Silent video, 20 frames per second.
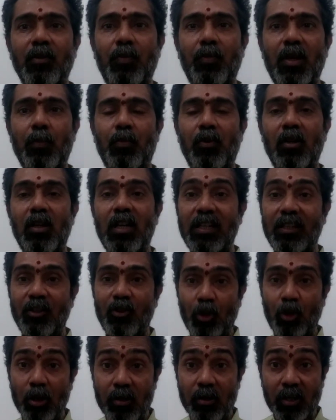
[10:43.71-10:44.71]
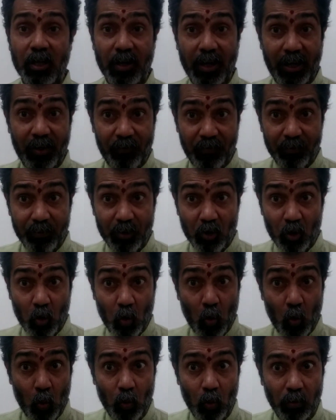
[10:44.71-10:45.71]
people and the children right from the
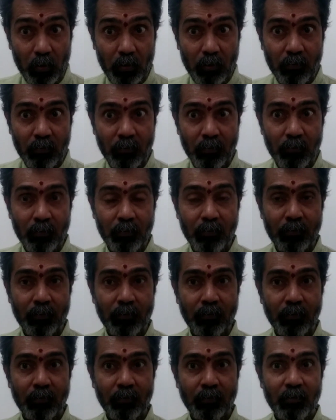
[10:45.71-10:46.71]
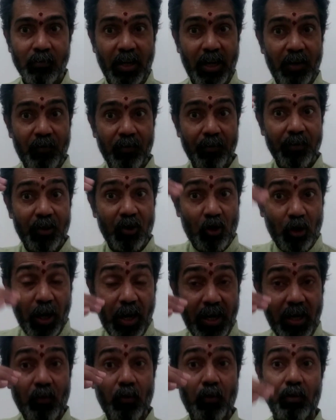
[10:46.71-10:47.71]
school, right from the
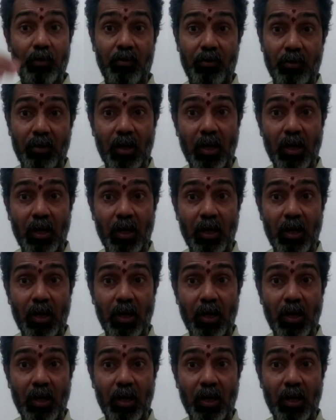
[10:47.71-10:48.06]
childhood.